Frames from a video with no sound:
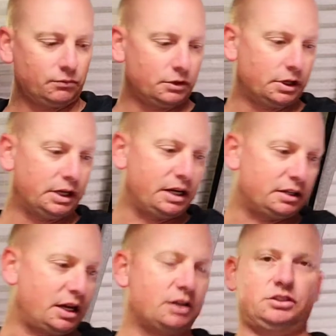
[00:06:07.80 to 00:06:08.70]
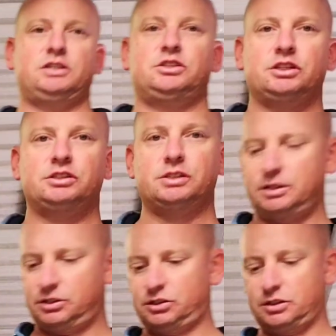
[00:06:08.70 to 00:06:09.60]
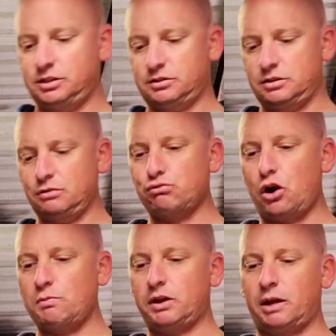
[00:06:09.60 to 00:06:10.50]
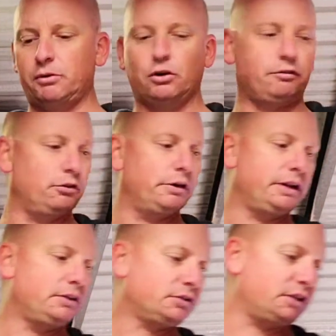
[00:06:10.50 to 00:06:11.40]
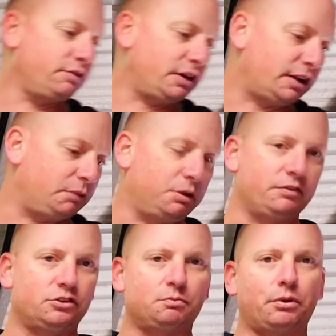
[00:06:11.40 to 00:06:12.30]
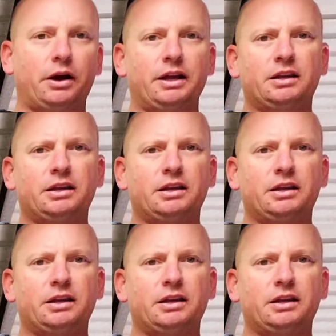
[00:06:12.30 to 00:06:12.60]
and it does, it's the aroma coming off it already. Just give that another bit of a spray.